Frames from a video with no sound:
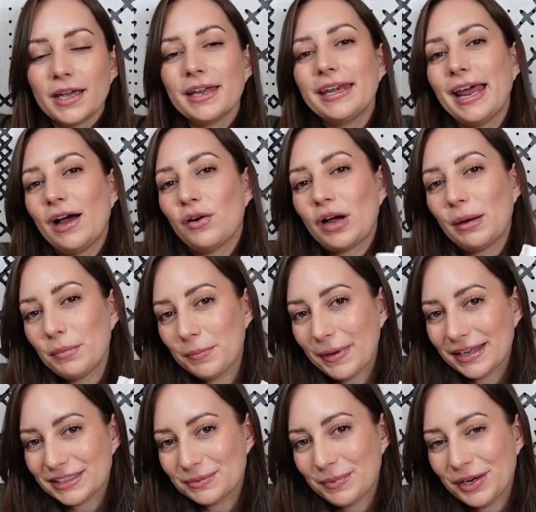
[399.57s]
Now coming
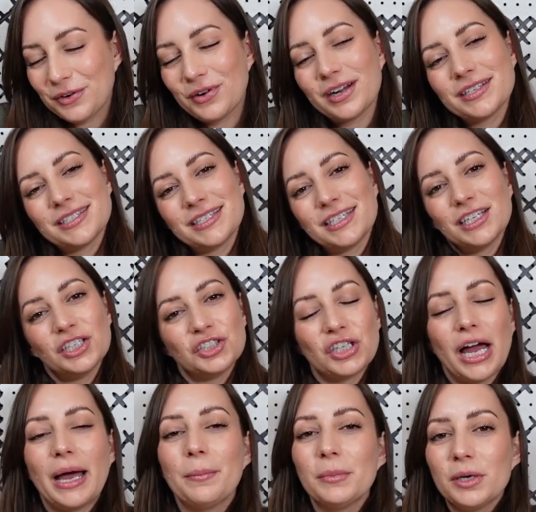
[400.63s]
back to my cross stitch,
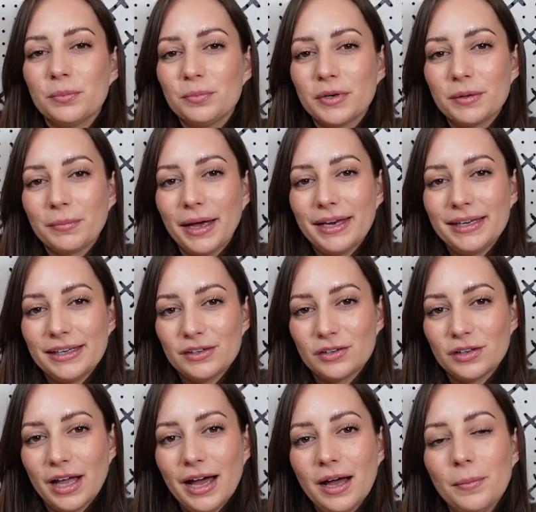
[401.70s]
I'm going to bring my
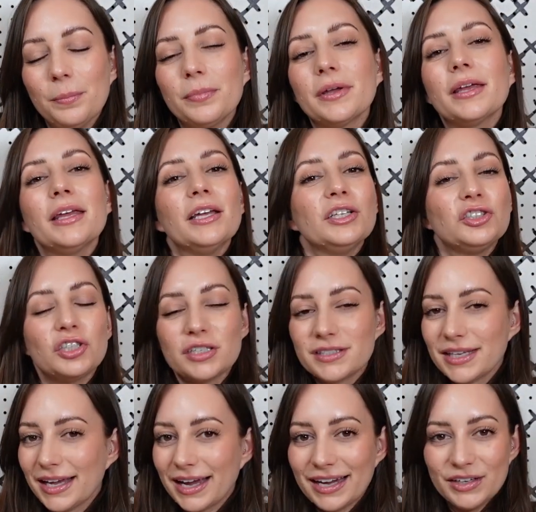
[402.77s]
needle up just
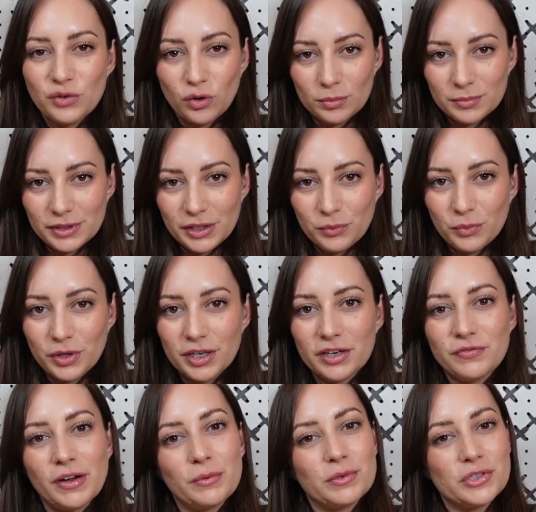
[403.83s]
like I normally would if
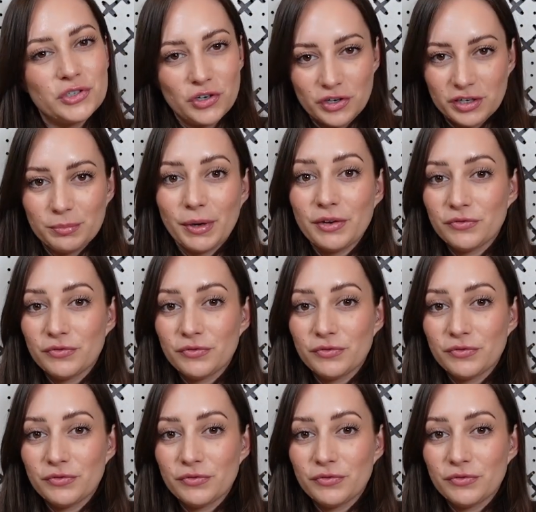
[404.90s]
I were starting my